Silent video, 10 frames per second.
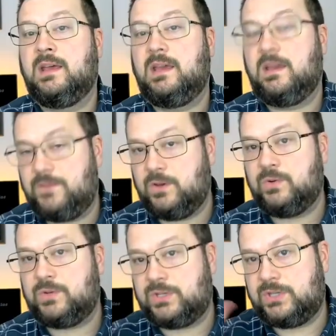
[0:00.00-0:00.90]
If
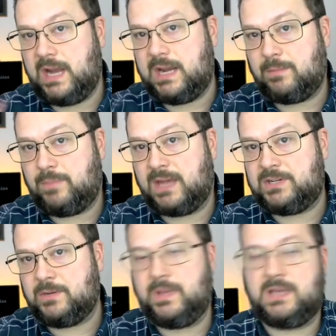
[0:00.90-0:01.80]
you stayed up
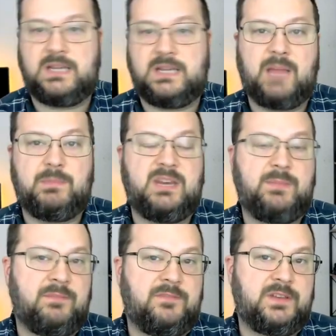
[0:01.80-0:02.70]
past your bedtime in
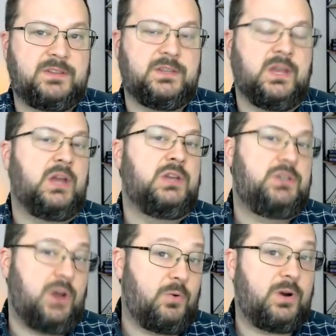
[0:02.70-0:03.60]
Memphis,
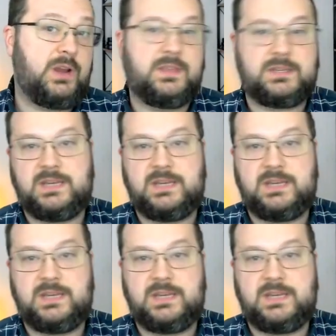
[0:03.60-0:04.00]
don't worry, this